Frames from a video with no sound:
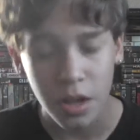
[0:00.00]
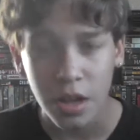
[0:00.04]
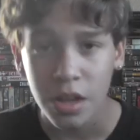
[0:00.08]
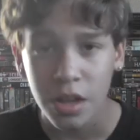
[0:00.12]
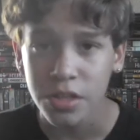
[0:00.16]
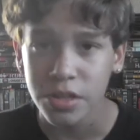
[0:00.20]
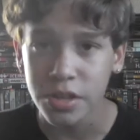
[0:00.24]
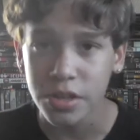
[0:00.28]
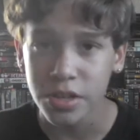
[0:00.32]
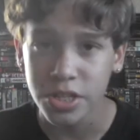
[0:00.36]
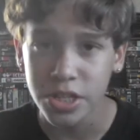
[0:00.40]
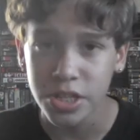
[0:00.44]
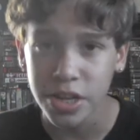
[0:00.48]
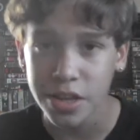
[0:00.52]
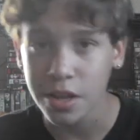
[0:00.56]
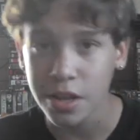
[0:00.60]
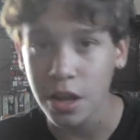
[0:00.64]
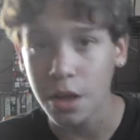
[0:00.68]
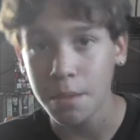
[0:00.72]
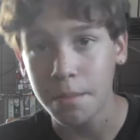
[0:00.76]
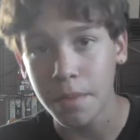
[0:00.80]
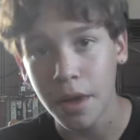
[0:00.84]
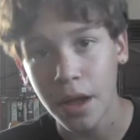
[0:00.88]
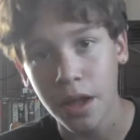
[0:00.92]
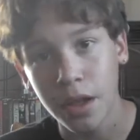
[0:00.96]
To check out
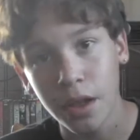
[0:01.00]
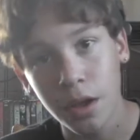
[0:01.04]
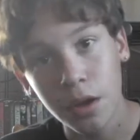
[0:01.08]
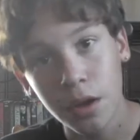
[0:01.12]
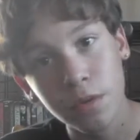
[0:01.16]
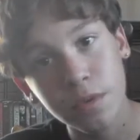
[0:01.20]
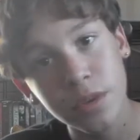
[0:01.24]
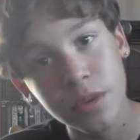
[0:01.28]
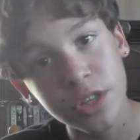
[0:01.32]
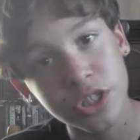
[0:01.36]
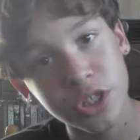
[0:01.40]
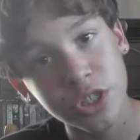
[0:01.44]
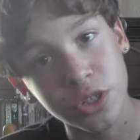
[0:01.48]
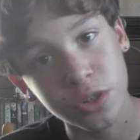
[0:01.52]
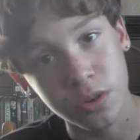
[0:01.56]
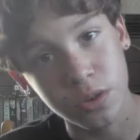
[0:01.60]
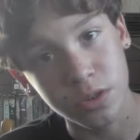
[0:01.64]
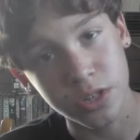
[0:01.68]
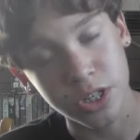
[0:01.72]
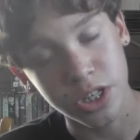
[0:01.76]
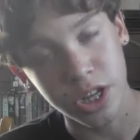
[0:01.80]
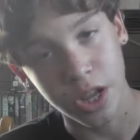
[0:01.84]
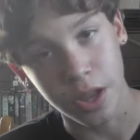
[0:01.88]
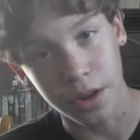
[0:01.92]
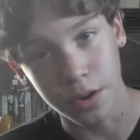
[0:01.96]
my original
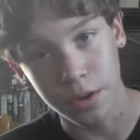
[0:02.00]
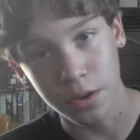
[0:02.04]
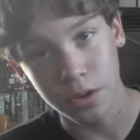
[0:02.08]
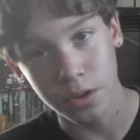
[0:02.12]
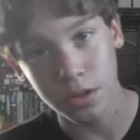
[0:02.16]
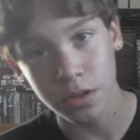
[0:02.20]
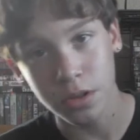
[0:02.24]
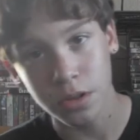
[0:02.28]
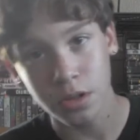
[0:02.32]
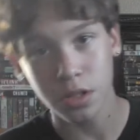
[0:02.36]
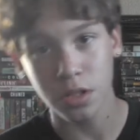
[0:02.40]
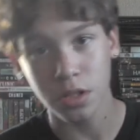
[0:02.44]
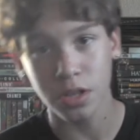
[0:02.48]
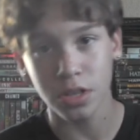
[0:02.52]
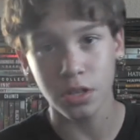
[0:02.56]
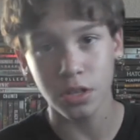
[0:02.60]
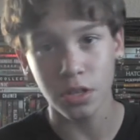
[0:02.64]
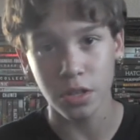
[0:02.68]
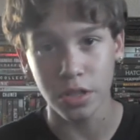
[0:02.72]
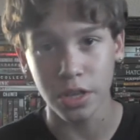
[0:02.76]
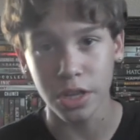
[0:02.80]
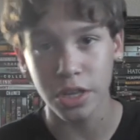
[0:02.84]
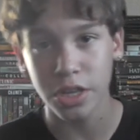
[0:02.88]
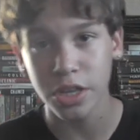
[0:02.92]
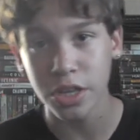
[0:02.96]
channel, click the
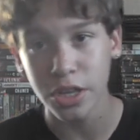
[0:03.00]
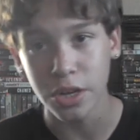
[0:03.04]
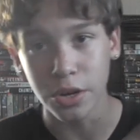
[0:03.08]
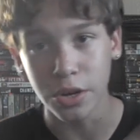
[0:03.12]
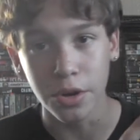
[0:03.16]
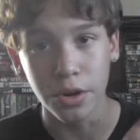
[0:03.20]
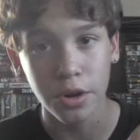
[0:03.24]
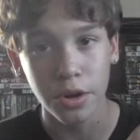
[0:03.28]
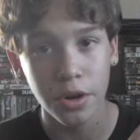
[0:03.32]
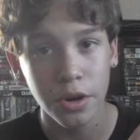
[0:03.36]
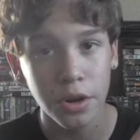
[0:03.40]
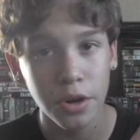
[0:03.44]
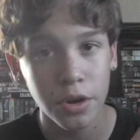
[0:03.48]
link here.